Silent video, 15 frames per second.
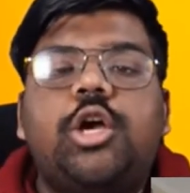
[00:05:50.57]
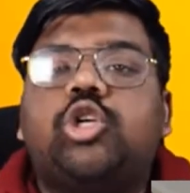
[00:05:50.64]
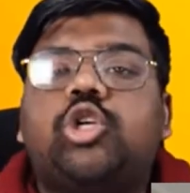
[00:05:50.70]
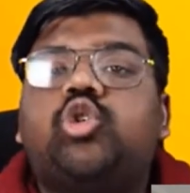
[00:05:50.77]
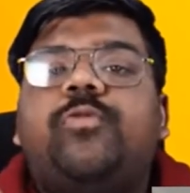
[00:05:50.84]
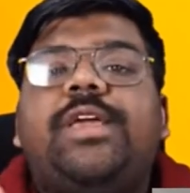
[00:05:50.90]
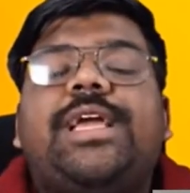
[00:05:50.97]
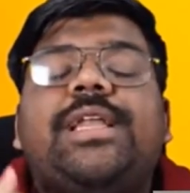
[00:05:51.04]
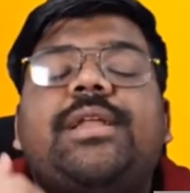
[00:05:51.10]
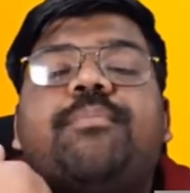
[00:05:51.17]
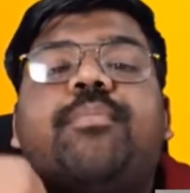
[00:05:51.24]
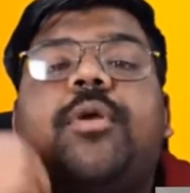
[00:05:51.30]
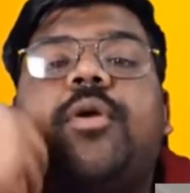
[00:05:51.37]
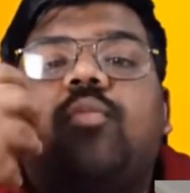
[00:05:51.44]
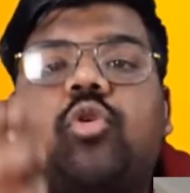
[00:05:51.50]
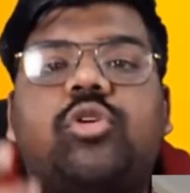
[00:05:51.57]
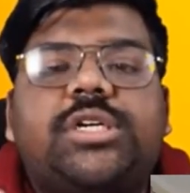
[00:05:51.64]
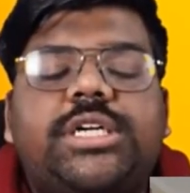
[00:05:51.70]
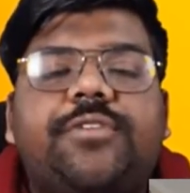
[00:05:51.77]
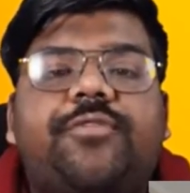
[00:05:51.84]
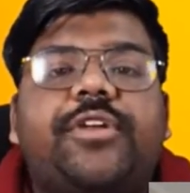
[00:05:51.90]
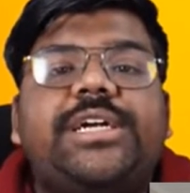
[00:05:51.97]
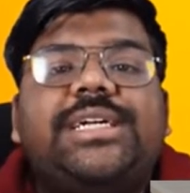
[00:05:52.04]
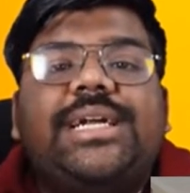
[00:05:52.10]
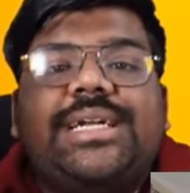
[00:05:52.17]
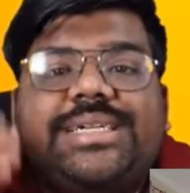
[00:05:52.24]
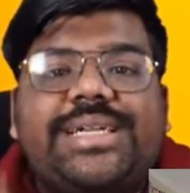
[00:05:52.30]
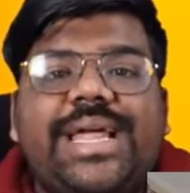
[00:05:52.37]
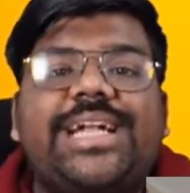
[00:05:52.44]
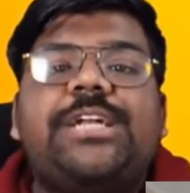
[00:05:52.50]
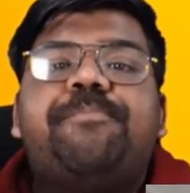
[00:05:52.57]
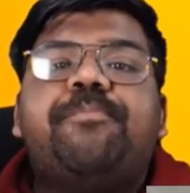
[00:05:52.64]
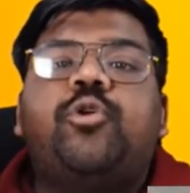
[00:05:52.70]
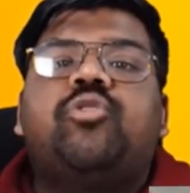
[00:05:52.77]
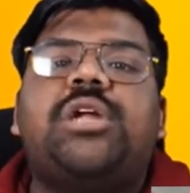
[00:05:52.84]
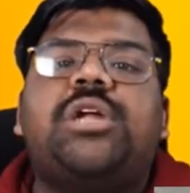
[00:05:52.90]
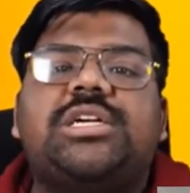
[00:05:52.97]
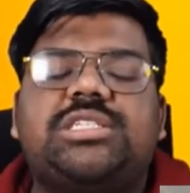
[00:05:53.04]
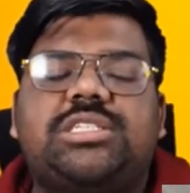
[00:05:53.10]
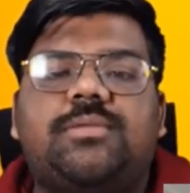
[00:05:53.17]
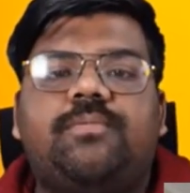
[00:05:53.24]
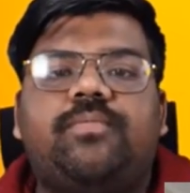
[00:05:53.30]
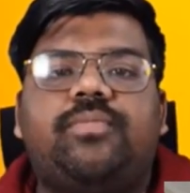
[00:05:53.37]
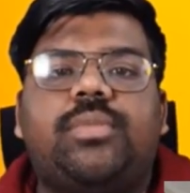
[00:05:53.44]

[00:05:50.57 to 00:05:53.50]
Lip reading: So we can promote different debt products,